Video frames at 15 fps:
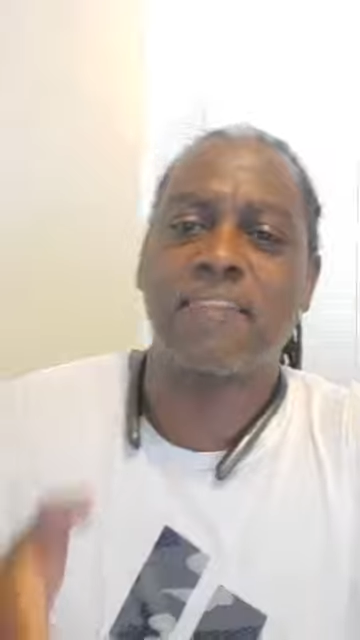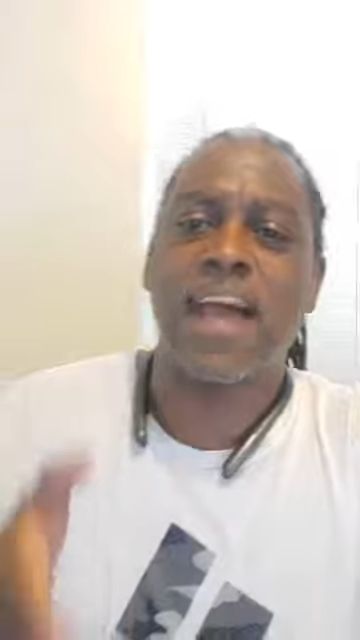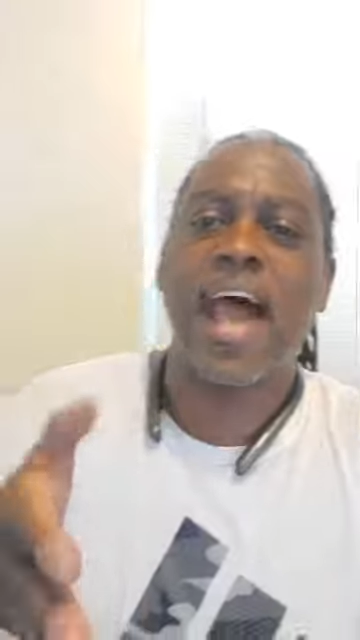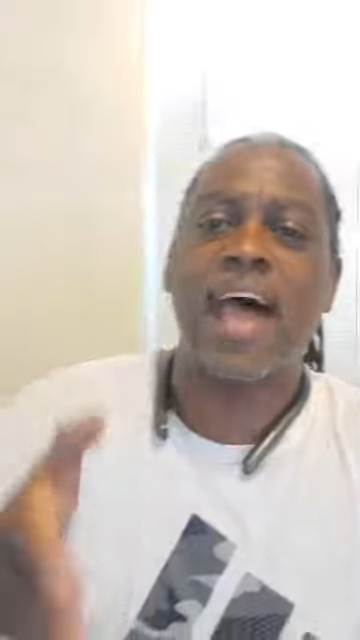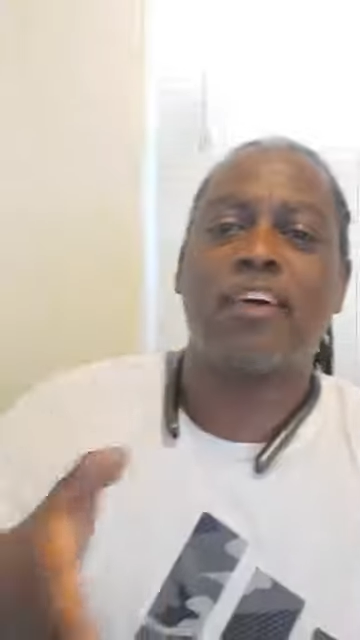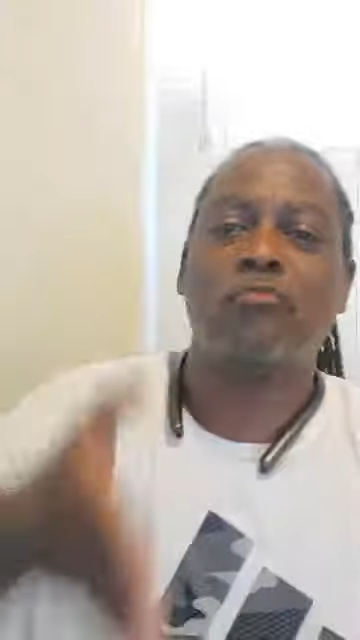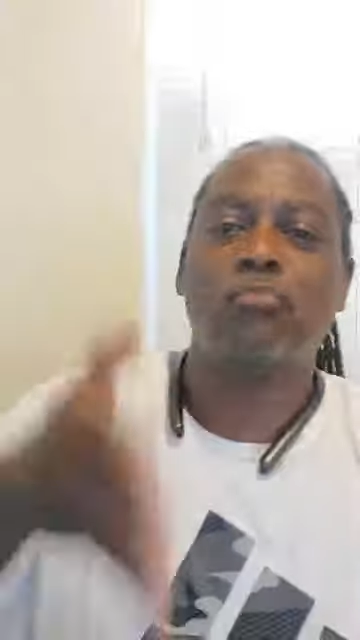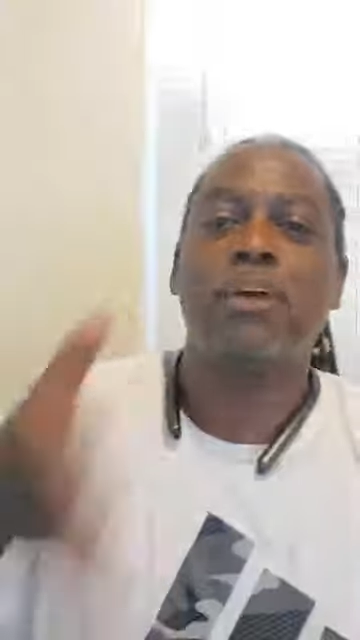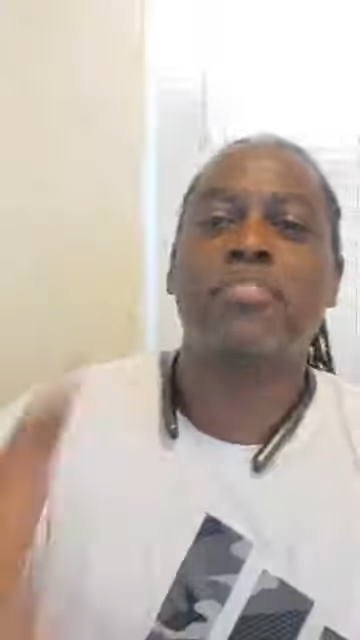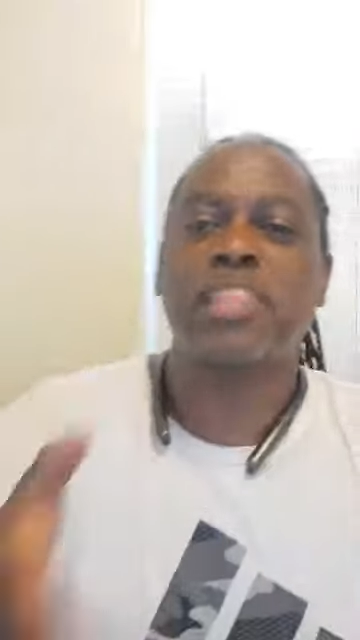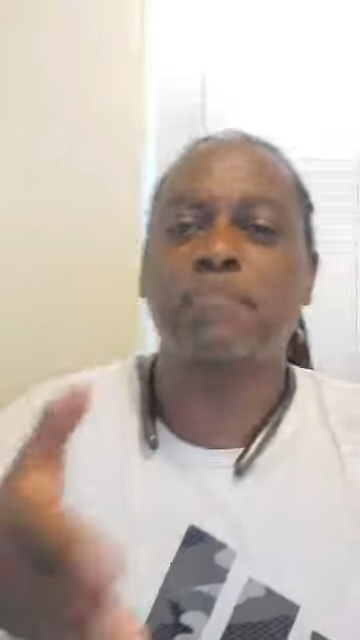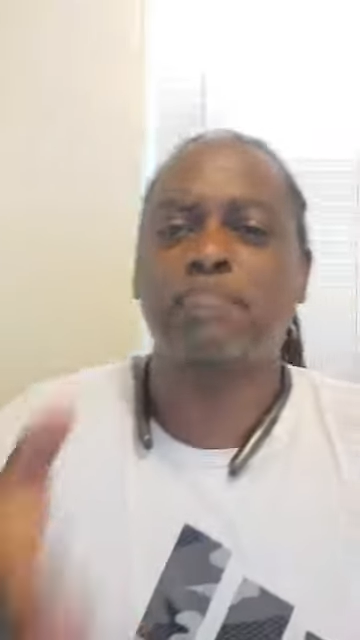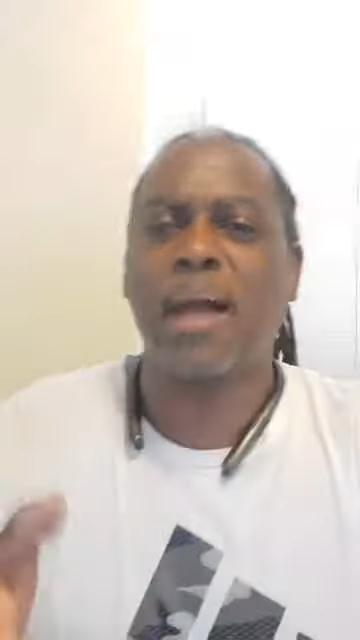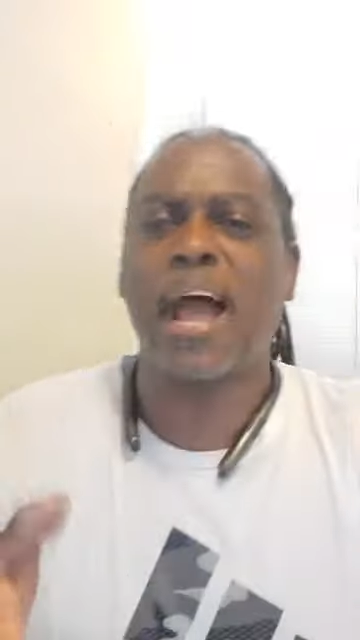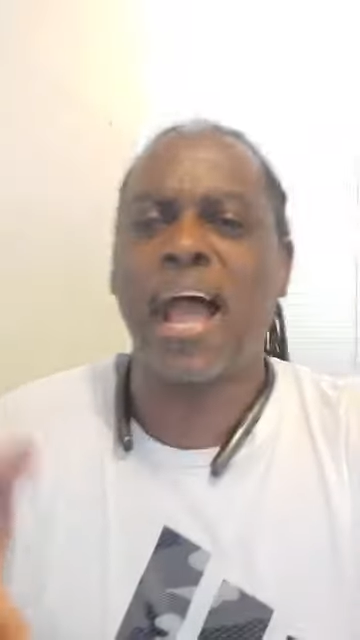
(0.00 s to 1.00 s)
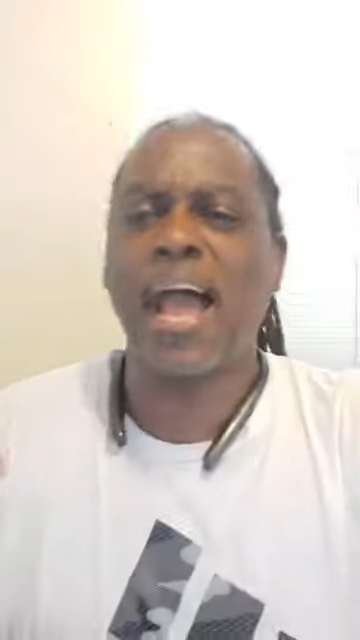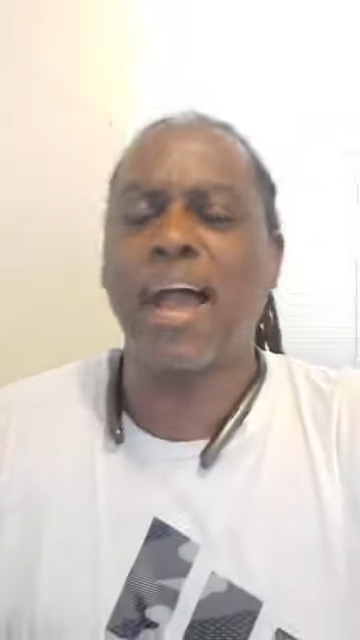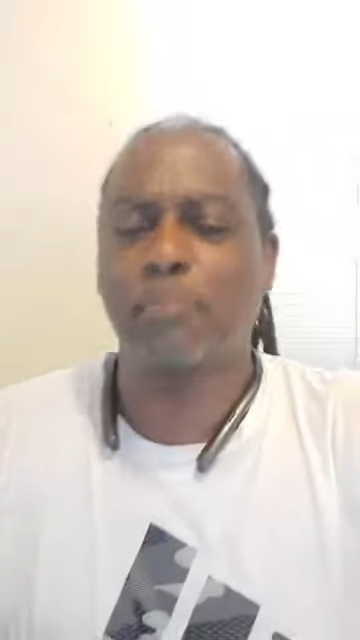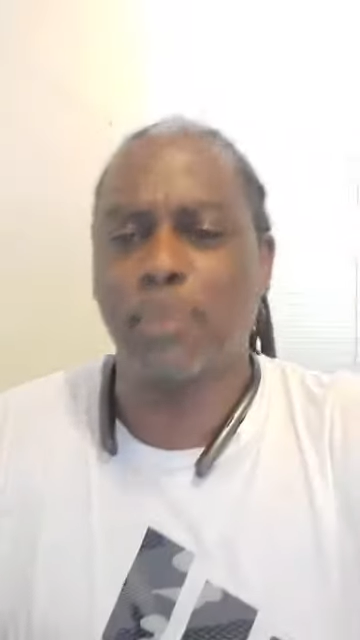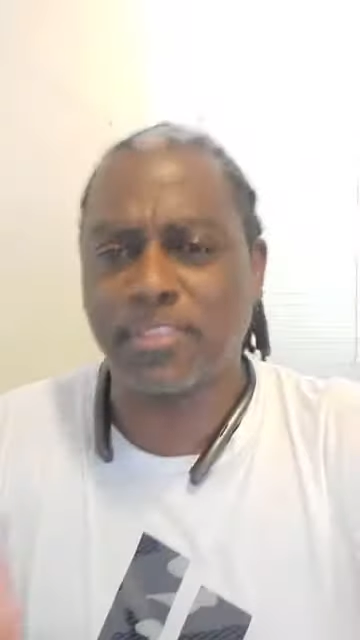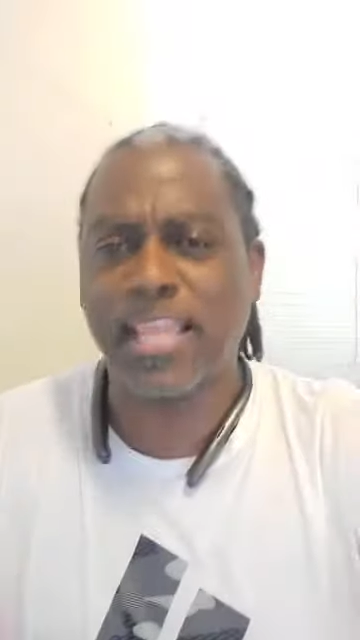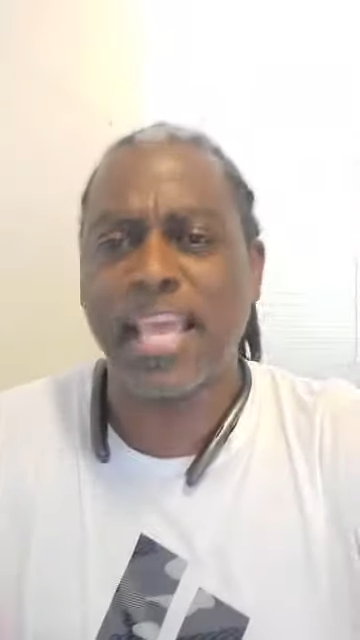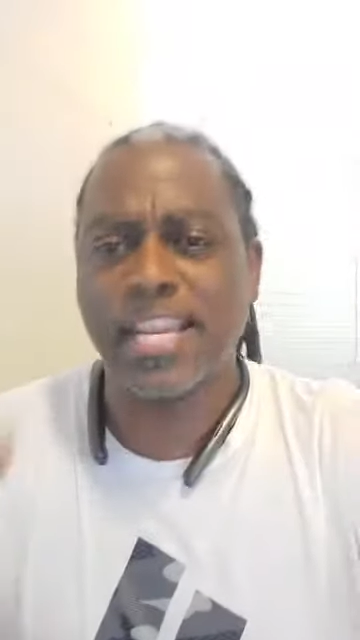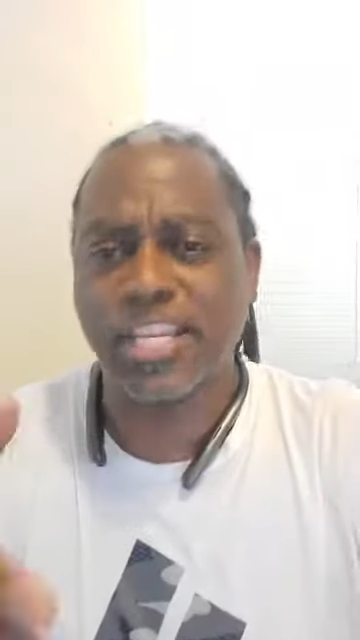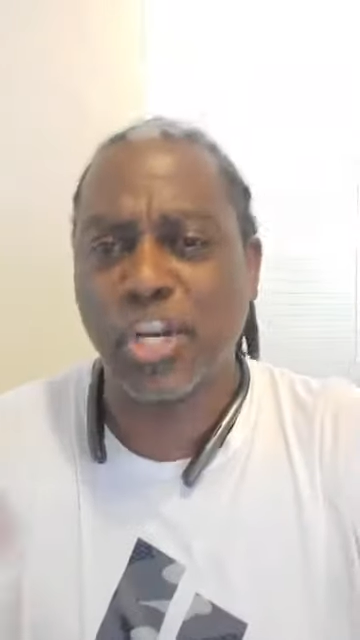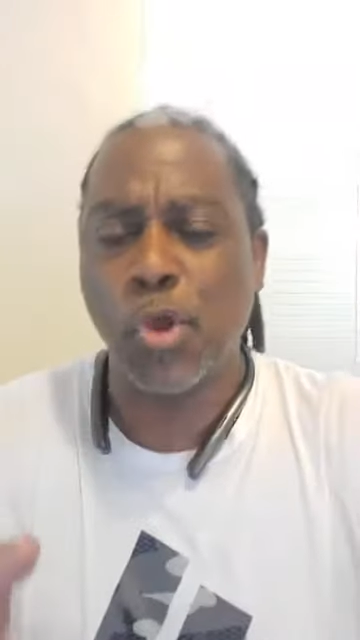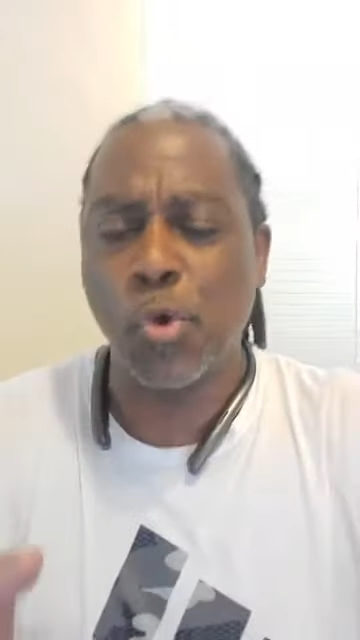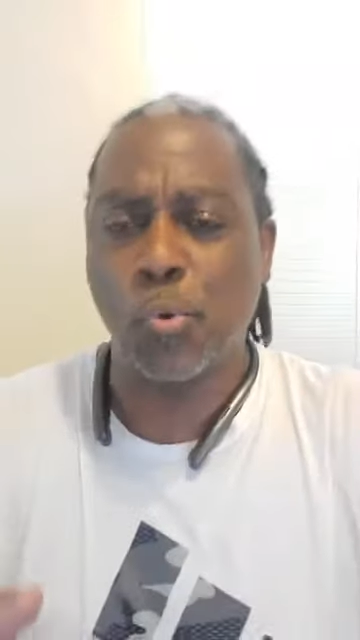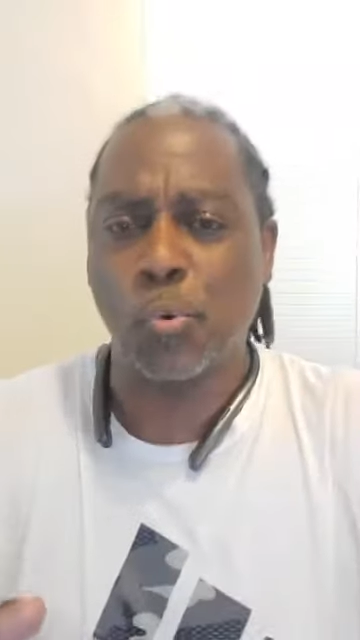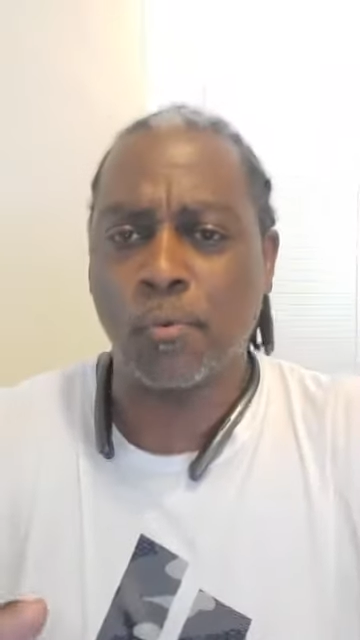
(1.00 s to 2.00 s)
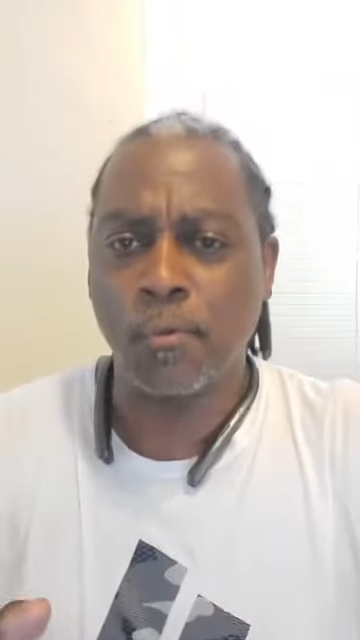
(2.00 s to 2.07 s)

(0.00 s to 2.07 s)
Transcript: out of behind what they do.